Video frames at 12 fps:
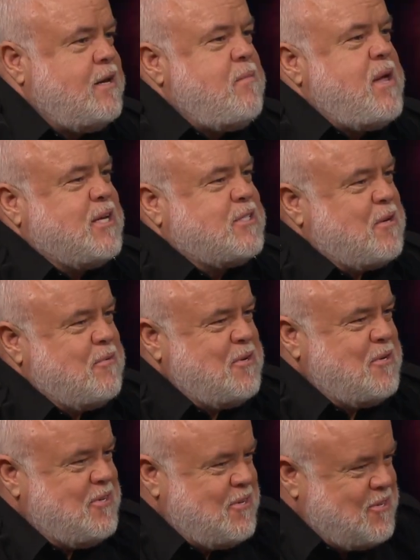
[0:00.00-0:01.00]
Let me ask you something.
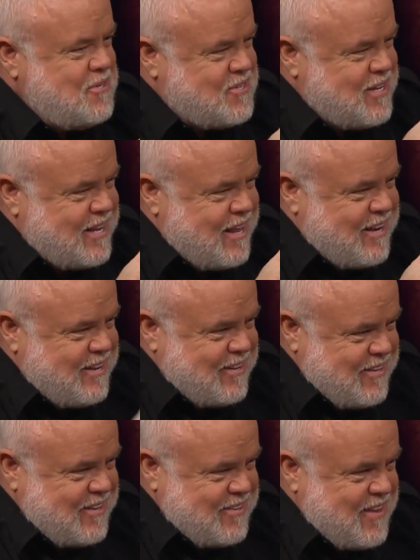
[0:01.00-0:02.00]
You, you said in
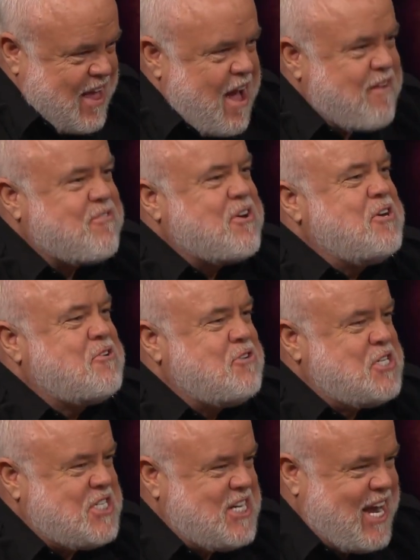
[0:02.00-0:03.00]
the African
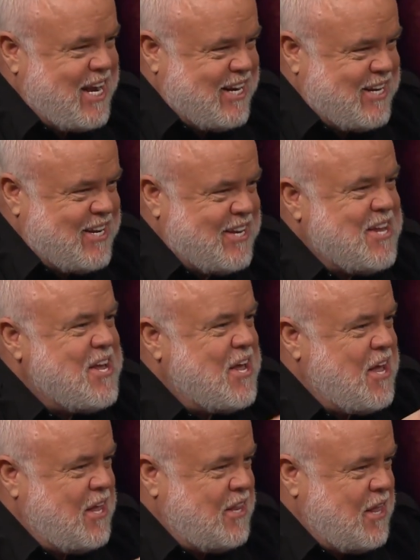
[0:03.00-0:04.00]
Christianity,
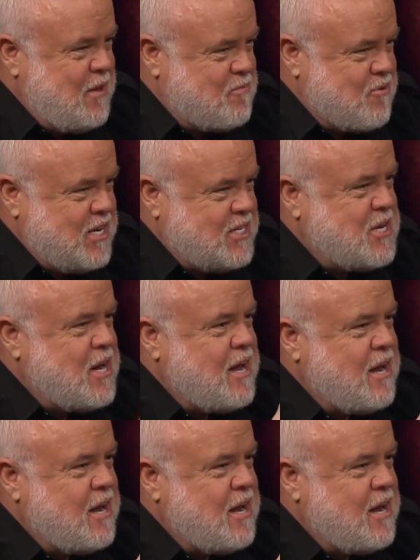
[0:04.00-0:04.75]
and they preach.